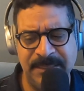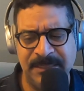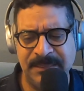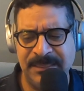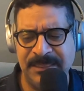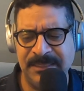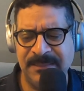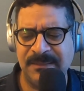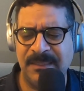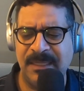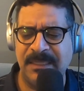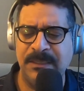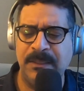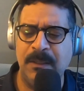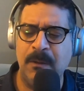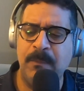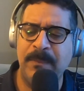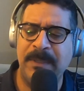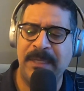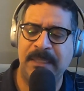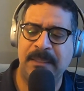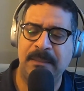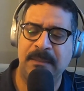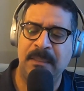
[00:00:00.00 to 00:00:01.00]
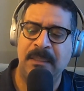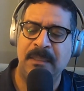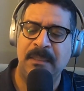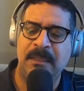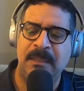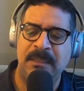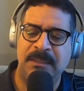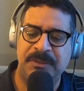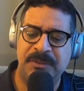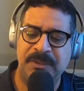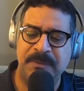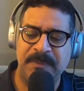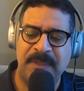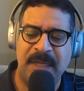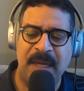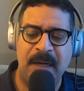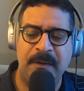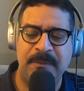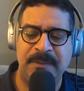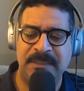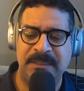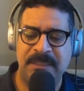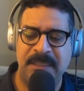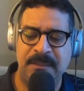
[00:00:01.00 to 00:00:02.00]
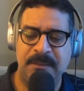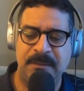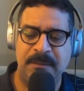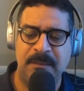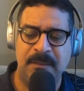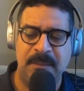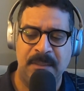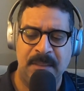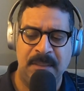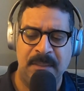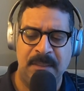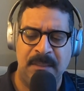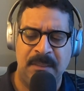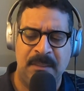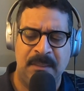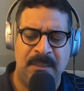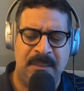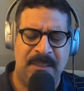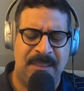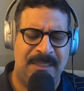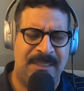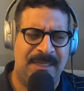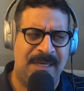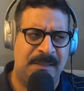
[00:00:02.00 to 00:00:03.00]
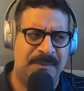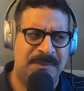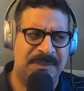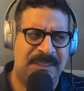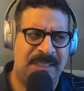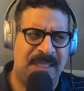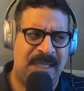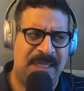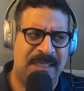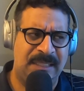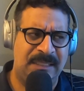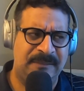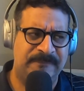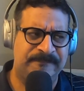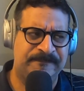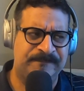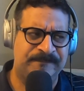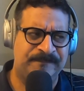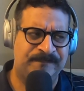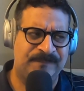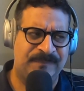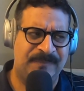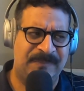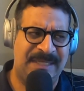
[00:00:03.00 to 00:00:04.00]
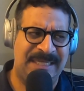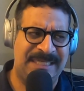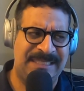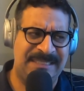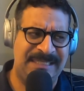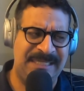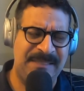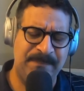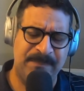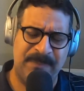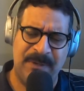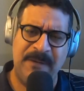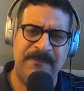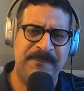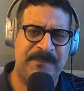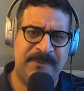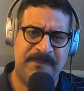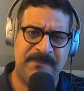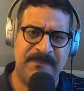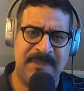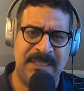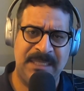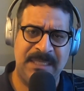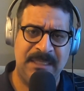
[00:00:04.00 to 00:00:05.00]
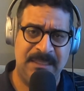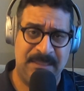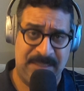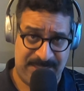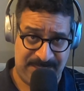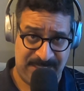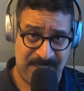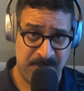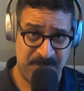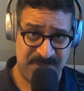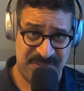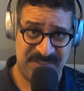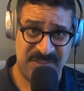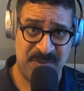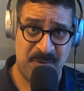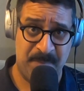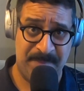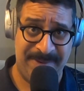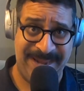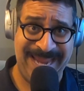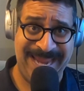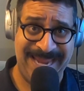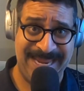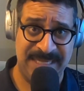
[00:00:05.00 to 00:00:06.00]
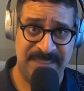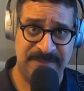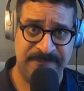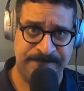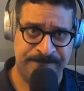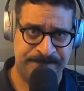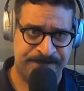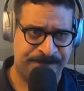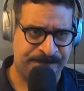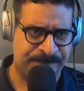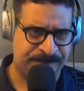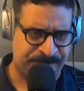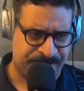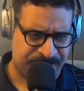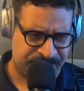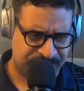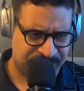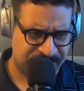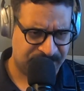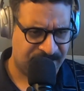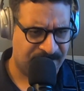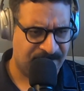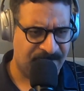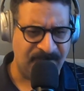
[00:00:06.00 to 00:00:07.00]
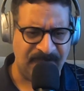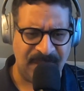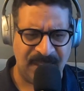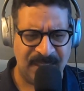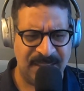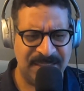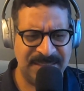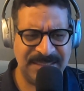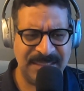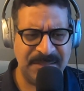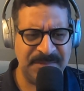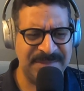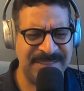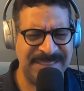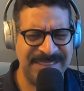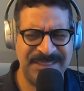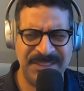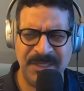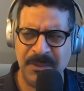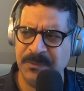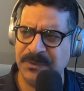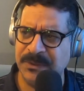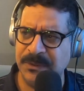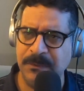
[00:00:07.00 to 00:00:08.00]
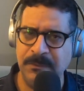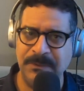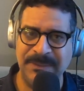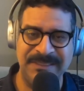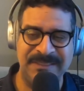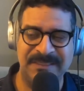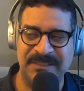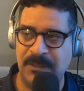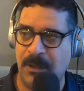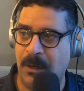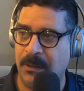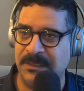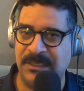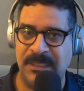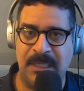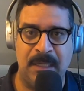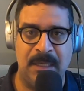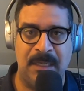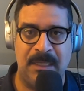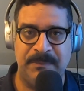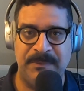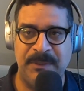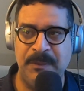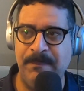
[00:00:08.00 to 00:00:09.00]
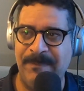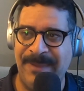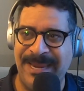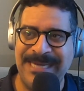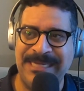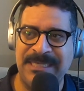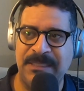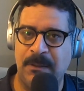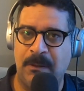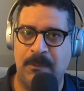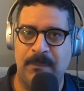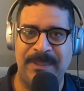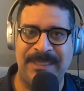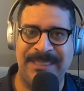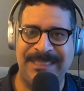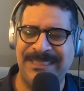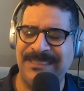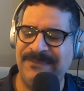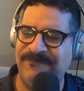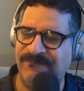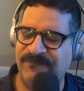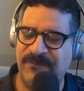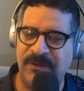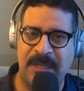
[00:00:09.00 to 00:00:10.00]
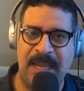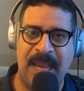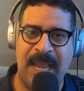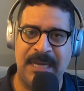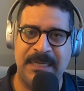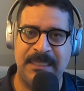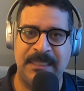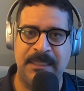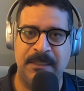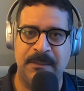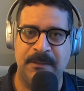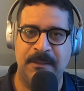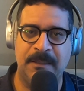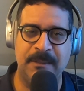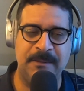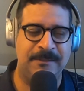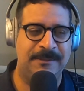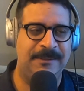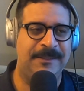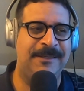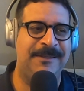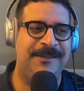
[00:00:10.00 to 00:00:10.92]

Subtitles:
Egid, he's like, yo, man, Jim Carrey's here. And I was like, is he bumping me? Like, I was so mad. Because I was like, yo, dude, this is our time. You made it already. Get the fuck out of here.